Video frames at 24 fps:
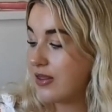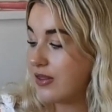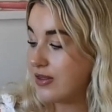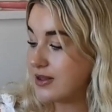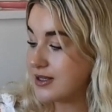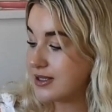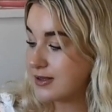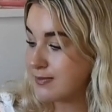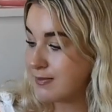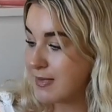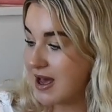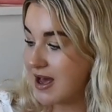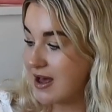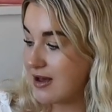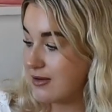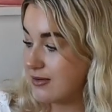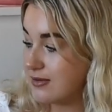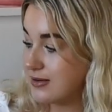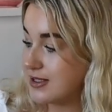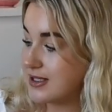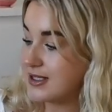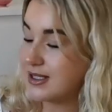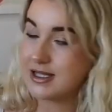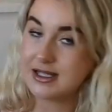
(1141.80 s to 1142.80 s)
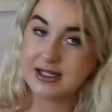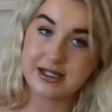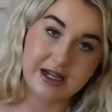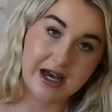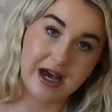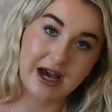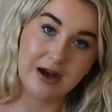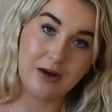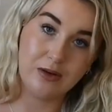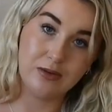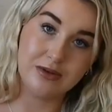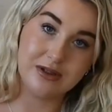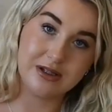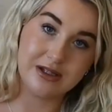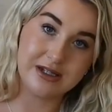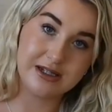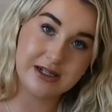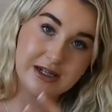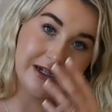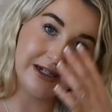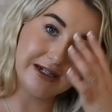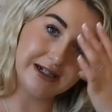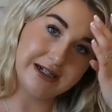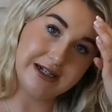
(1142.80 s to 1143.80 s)
the smells, the
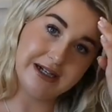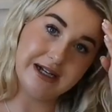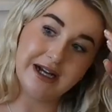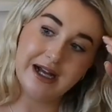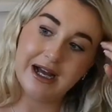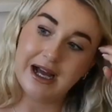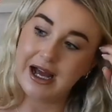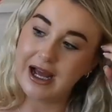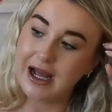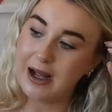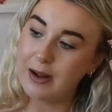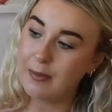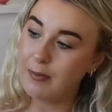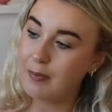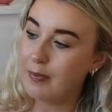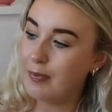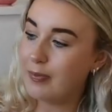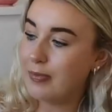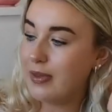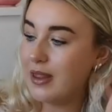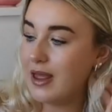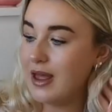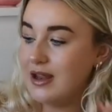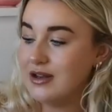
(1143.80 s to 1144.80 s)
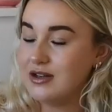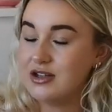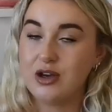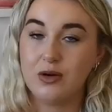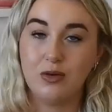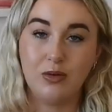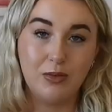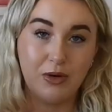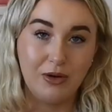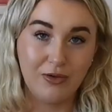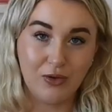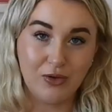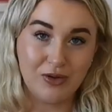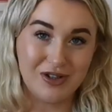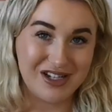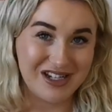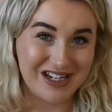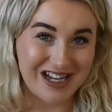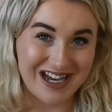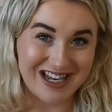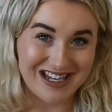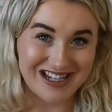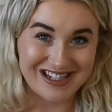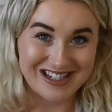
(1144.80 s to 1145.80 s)
sounds, and I'll move on to
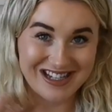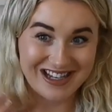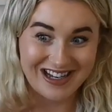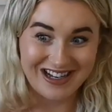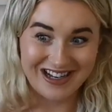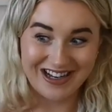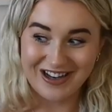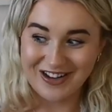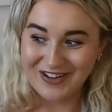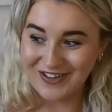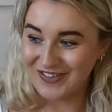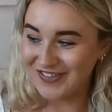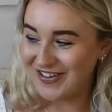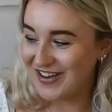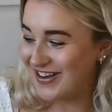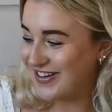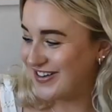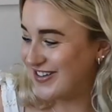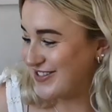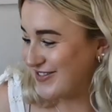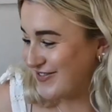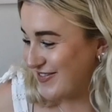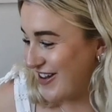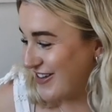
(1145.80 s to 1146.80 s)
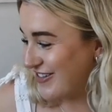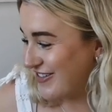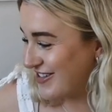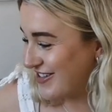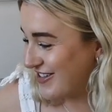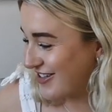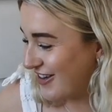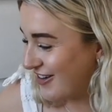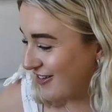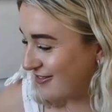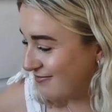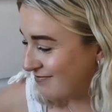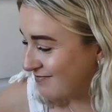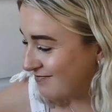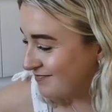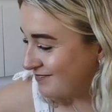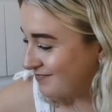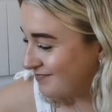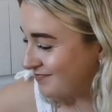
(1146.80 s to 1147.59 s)
taste in a little while as well. So